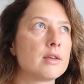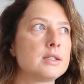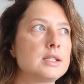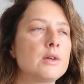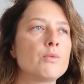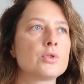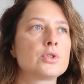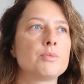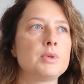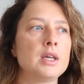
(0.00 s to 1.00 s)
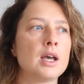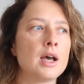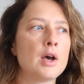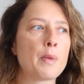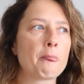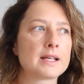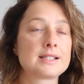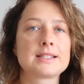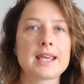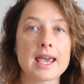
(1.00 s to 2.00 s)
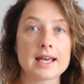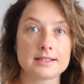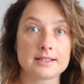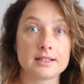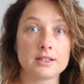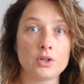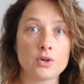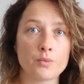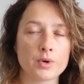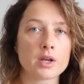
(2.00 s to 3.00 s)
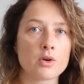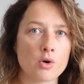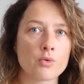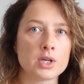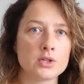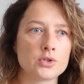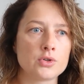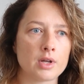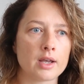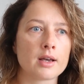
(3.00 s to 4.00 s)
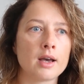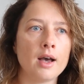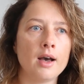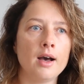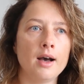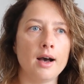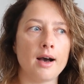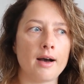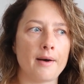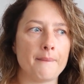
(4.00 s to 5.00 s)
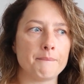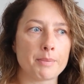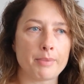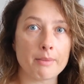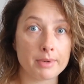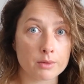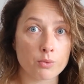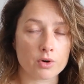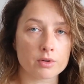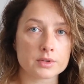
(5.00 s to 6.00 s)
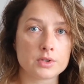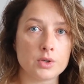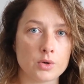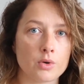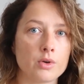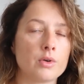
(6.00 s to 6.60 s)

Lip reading: didn't want to be scared, you know, when I go into like a public world, you know,